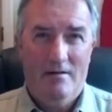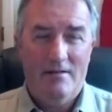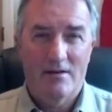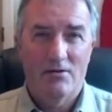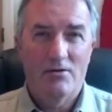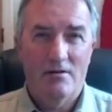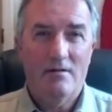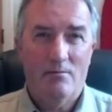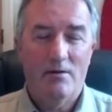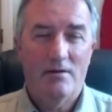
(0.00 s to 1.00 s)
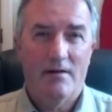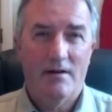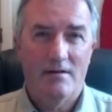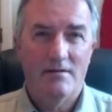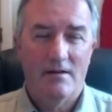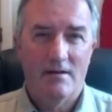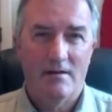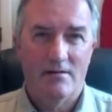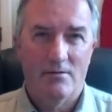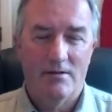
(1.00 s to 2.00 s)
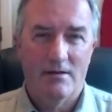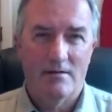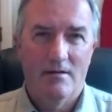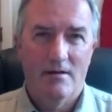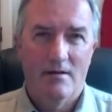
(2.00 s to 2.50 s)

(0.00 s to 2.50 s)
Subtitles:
Thank goodness someone is finally saying it. So I think